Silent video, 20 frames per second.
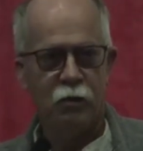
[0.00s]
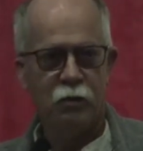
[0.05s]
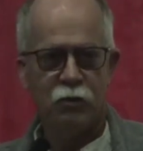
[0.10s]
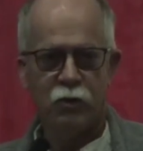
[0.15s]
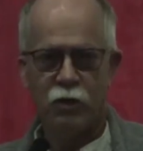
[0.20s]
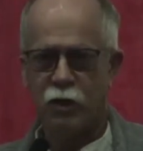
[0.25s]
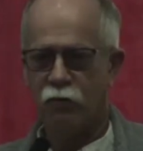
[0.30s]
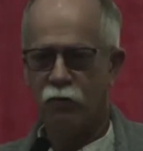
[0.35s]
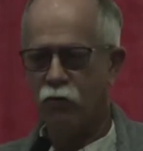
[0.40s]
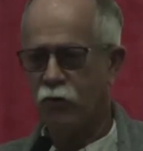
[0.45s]

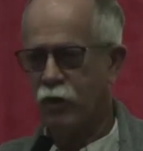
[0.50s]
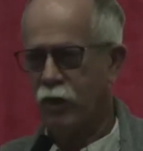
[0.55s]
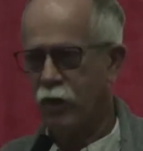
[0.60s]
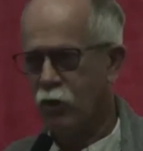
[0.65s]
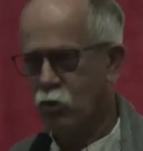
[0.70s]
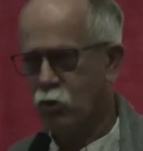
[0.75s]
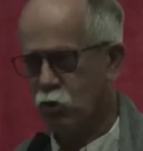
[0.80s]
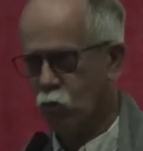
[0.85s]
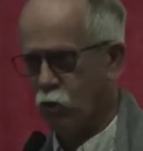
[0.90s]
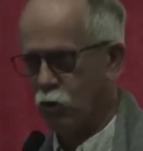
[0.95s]
like everything
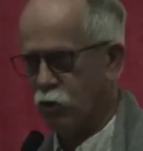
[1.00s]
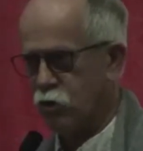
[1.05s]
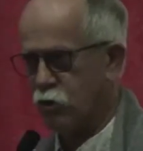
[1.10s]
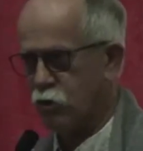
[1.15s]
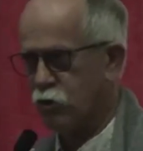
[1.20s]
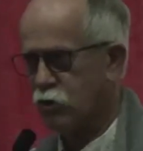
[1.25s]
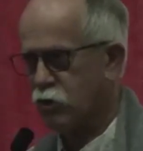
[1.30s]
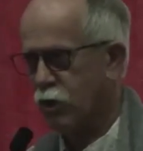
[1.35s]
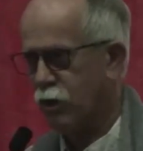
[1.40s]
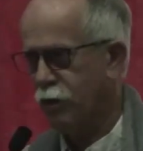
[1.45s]
else was at
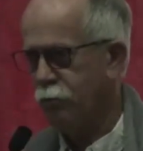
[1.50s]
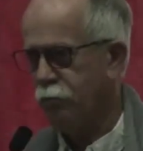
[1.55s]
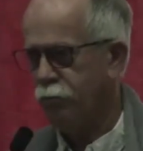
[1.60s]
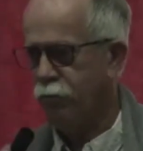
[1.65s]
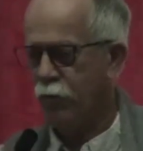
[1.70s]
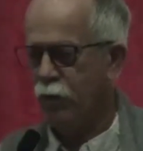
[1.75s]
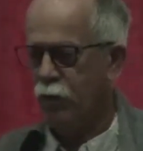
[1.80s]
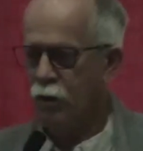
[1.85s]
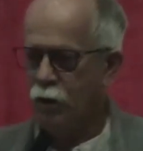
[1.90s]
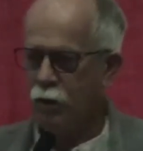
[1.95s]
the time.
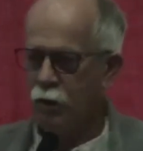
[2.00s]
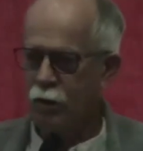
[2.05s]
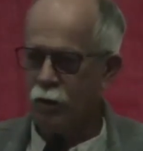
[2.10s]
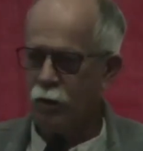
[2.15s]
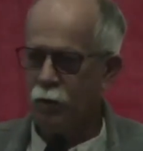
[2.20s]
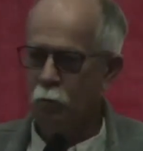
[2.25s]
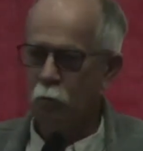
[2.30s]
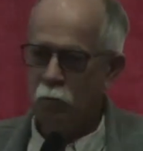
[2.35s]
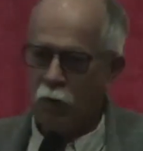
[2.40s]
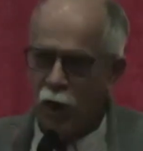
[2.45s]

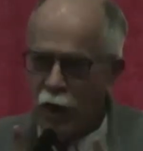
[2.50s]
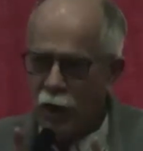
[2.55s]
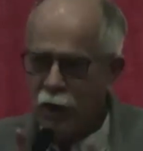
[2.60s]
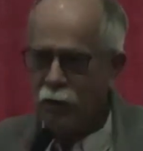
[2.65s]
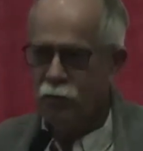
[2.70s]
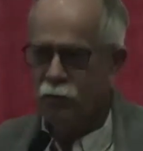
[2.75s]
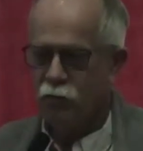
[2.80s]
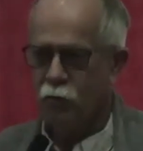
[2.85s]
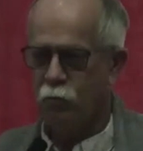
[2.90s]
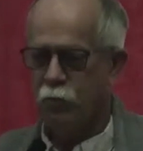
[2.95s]

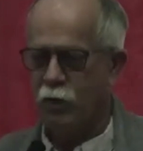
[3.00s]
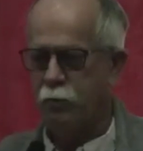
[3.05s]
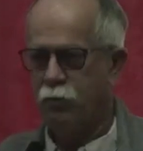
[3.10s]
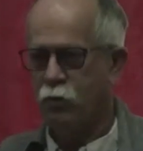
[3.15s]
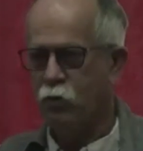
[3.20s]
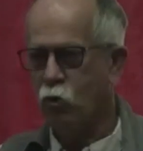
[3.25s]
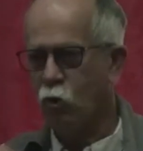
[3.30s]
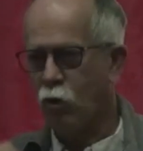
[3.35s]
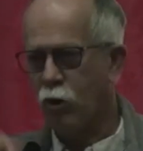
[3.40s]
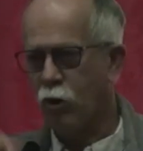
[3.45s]
But the
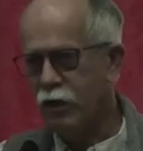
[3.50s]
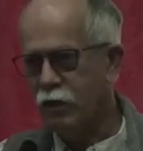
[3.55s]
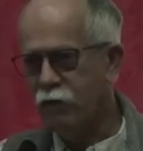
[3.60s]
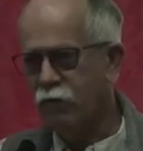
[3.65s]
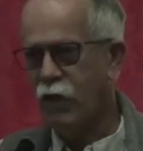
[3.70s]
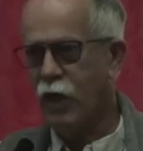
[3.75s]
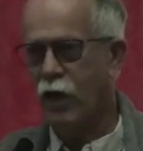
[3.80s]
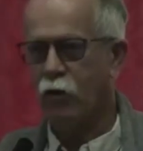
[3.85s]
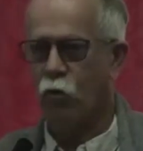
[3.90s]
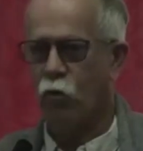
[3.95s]
people who were
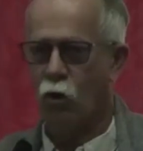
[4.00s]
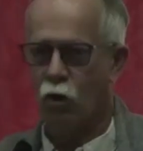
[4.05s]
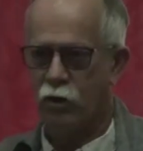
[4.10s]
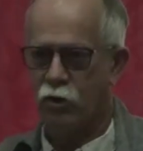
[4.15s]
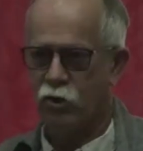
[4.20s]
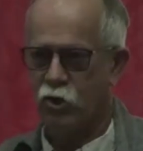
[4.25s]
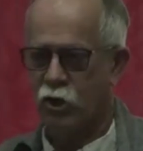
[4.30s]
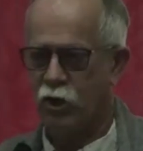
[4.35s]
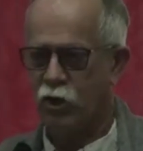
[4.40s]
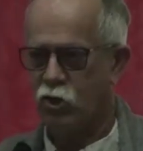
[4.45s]
in that
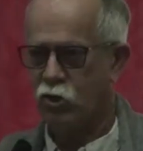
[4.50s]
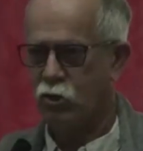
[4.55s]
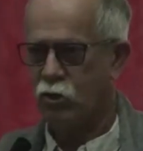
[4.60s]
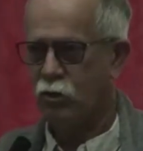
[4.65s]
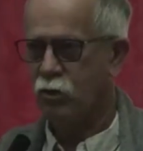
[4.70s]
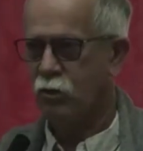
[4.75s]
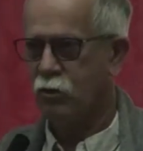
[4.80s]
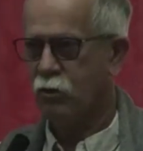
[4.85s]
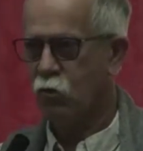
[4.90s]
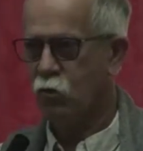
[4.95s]

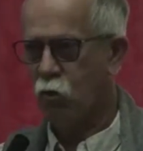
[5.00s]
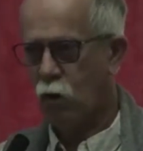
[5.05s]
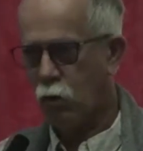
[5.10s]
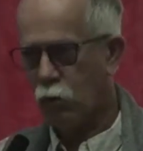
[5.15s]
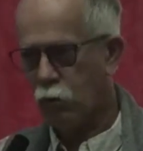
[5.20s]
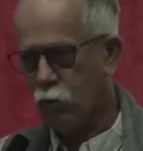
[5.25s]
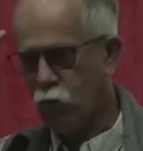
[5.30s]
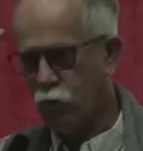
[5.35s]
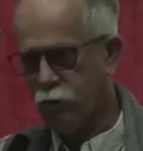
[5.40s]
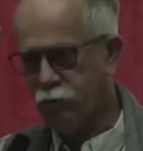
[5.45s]
organization
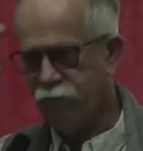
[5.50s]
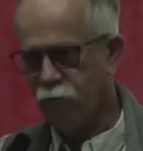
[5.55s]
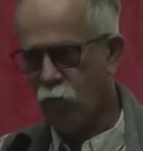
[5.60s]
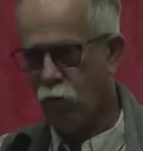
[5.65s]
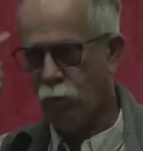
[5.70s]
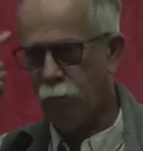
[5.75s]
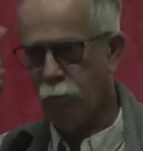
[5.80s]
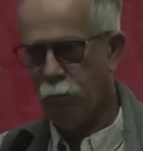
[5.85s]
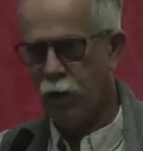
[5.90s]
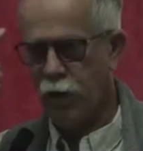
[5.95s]
were
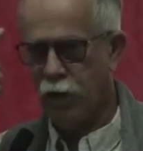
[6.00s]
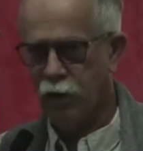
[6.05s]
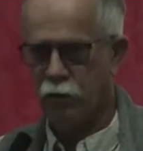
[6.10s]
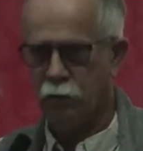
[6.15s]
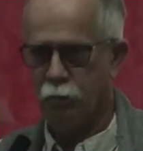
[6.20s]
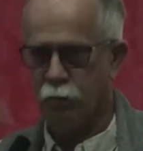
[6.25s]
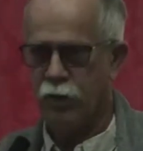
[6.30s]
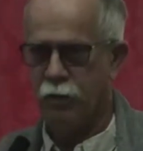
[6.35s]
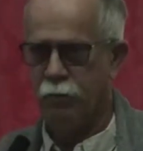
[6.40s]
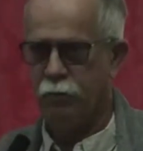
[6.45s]

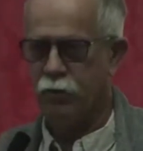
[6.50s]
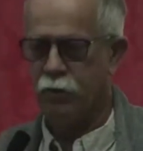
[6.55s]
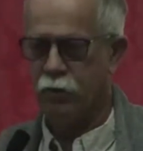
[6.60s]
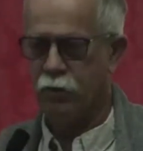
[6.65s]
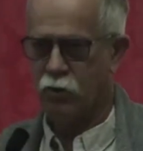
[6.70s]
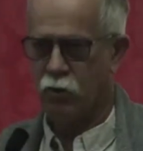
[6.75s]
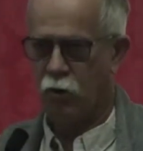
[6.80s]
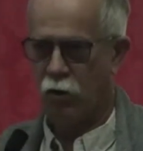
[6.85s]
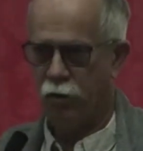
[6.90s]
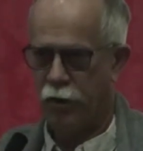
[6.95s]
reform-minded people,
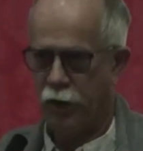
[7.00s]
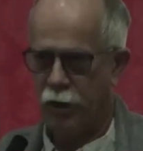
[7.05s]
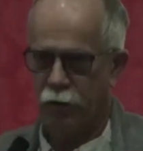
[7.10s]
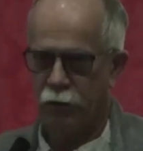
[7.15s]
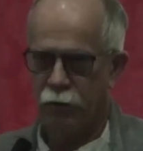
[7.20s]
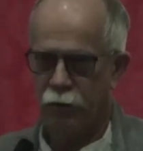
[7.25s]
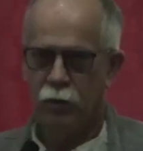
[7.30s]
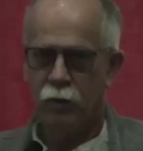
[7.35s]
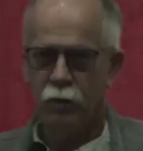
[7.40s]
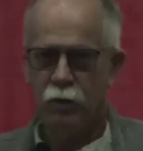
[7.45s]
it turned
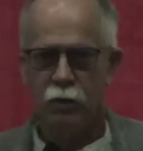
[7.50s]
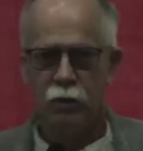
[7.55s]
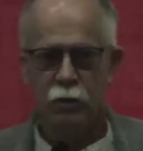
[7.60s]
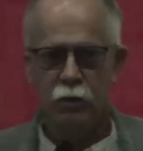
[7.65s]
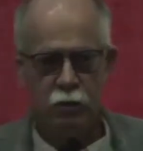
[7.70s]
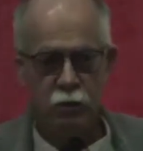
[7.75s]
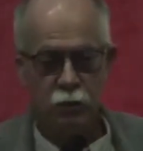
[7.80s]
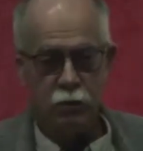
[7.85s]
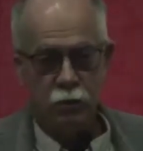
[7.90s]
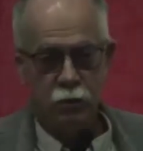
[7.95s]

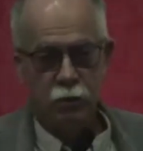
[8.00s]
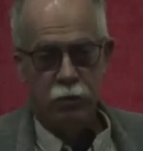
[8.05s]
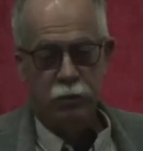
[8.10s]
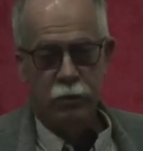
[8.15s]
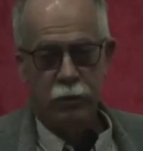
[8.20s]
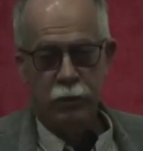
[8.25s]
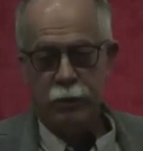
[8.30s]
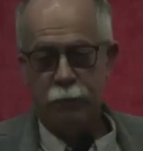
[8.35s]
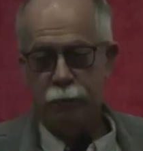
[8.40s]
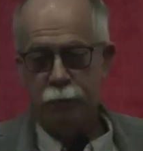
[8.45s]

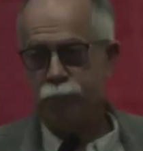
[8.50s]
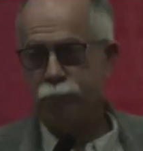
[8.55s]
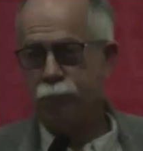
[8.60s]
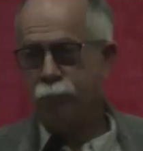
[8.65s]
out.